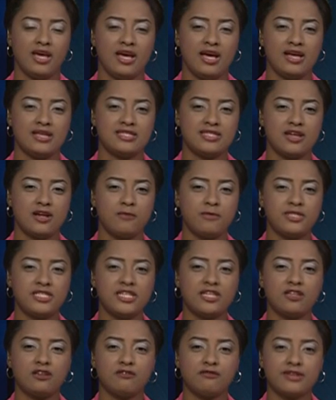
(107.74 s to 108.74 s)
Is there a
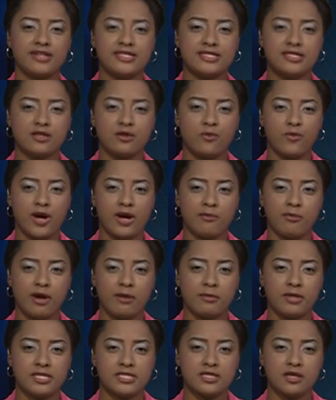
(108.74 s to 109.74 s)
particular reason why
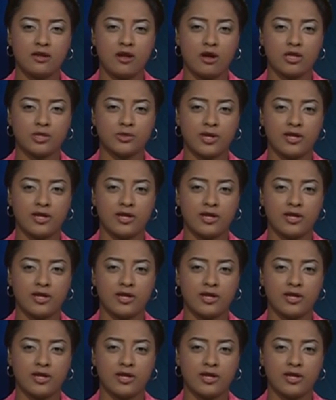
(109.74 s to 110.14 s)
Prime Minister Dr.